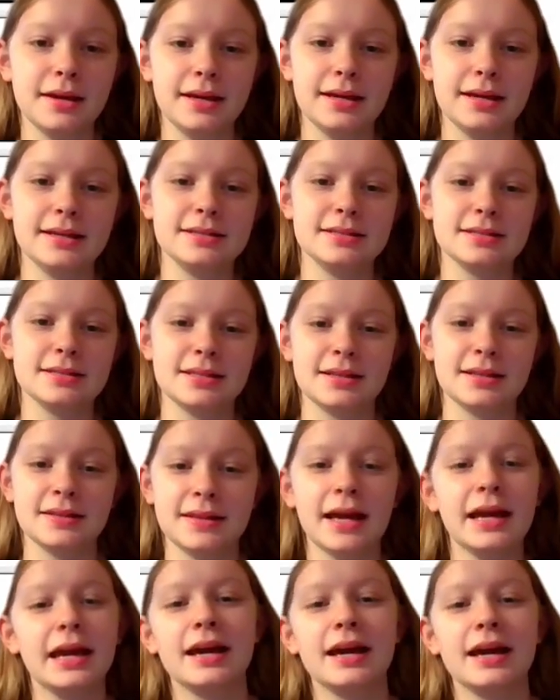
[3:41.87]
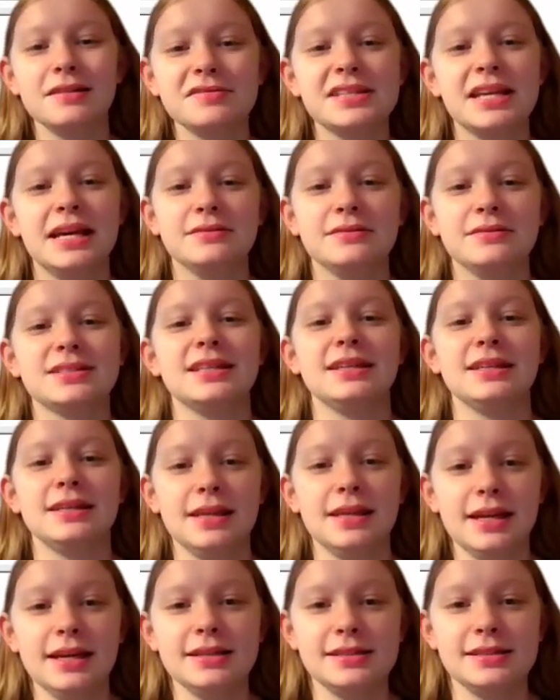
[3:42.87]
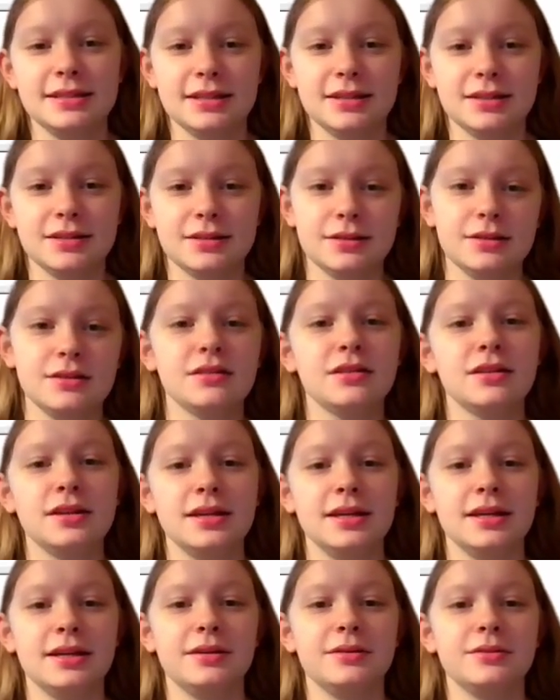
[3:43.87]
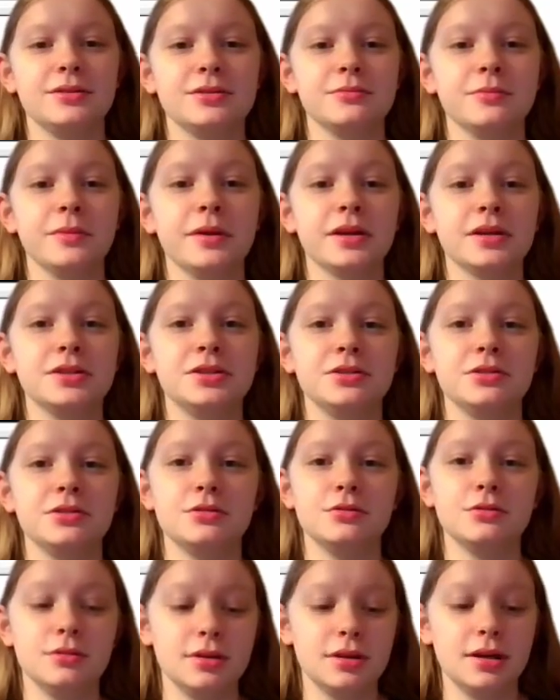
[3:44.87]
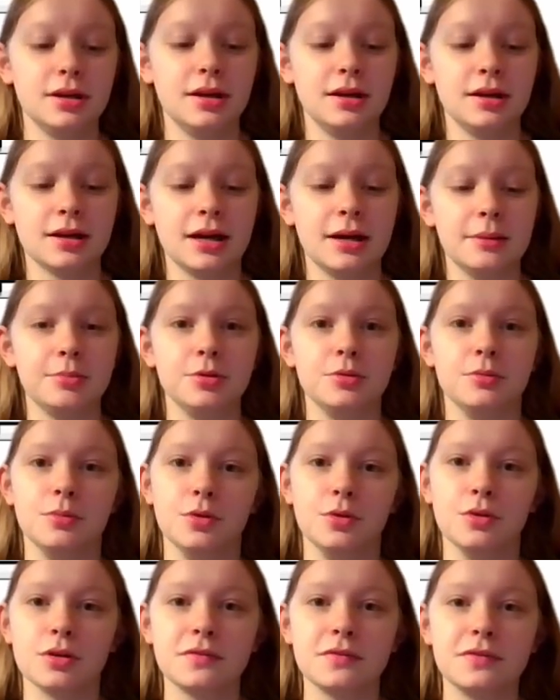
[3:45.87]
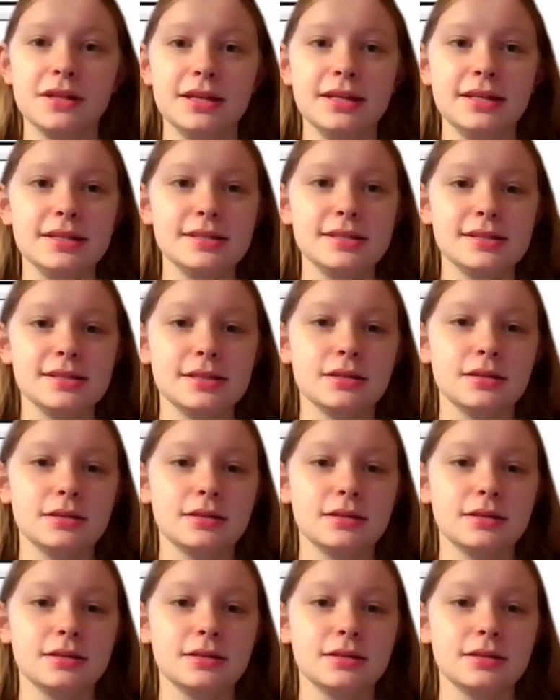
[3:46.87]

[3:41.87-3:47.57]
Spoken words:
And that kind of sounds like candy. And we can do a couple more of these,